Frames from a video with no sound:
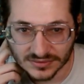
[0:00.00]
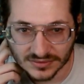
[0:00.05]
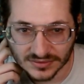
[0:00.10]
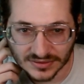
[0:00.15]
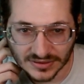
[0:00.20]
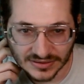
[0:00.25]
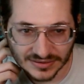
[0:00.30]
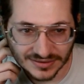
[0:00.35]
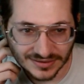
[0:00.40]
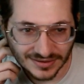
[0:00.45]

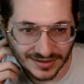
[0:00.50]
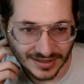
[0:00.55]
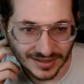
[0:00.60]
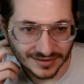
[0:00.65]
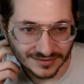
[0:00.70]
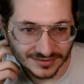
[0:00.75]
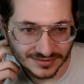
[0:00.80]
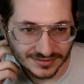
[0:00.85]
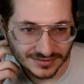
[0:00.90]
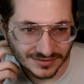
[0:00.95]
But yeah,
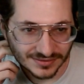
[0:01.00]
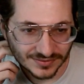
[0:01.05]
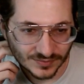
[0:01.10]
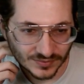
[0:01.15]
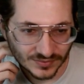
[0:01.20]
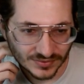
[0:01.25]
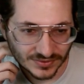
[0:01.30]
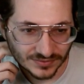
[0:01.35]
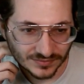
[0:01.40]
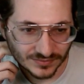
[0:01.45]

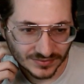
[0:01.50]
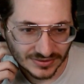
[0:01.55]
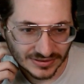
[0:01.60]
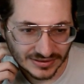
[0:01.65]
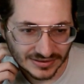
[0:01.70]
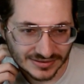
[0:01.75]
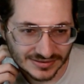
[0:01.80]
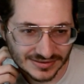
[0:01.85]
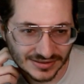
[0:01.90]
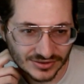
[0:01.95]
we're
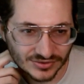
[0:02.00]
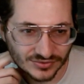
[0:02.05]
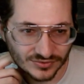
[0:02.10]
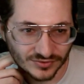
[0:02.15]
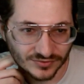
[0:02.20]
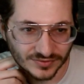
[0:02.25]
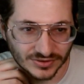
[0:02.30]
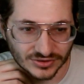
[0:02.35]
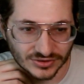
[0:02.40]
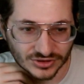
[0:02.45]
gonna send you
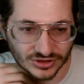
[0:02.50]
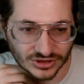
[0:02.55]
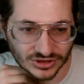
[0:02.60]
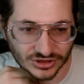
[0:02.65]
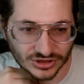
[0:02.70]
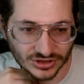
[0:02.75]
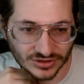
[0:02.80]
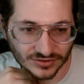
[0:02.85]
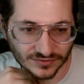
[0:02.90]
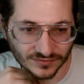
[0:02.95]
over to
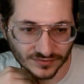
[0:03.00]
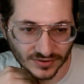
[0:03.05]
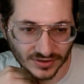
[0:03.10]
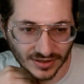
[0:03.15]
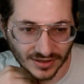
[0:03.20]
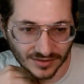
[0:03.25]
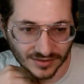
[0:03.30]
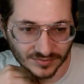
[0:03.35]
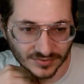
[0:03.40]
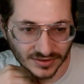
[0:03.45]
GG for
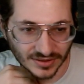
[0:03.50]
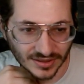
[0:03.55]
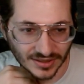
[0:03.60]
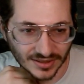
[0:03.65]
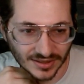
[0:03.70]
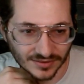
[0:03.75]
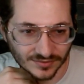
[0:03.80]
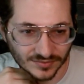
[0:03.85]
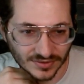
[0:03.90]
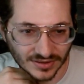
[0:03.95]
Goblin
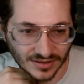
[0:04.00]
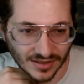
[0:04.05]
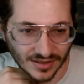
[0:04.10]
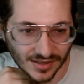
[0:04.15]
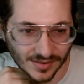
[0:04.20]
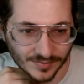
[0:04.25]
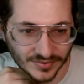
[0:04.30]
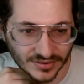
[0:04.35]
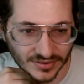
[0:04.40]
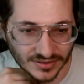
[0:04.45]
Guide. We'll
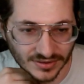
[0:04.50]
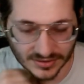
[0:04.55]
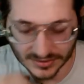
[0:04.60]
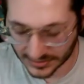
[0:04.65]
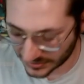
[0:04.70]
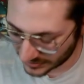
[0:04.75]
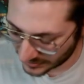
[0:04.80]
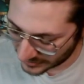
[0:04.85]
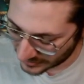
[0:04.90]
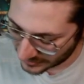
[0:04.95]
copy
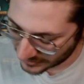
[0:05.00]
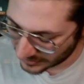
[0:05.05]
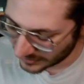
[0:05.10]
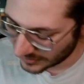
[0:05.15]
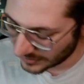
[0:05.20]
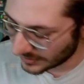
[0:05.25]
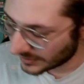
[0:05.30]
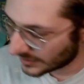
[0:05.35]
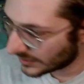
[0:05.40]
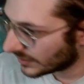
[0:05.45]
this,
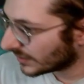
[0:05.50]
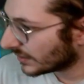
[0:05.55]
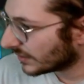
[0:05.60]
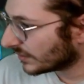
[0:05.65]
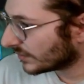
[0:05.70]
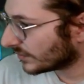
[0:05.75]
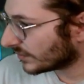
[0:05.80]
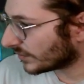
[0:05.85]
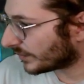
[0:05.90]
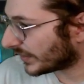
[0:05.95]

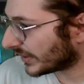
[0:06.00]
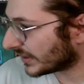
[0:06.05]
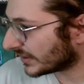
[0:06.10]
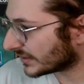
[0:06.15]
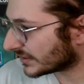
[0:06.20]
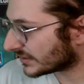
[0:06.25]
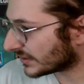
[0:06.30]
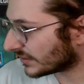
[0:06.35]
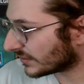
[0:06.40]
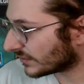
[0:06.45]

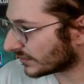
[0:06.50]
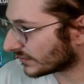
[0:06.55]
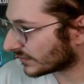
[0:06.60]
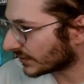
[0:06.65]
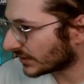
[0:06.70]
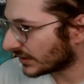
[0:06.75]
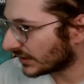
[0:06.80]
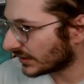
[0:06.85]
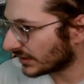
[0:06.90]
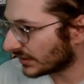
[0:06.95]
paste it over
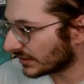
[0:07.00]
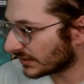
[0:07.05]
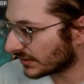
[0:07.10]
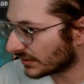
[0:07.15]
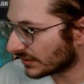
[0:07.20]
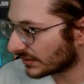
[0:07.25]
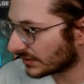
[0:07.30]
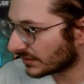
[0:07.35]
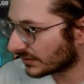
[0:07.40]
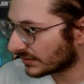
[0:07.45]

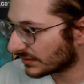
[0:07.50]
here.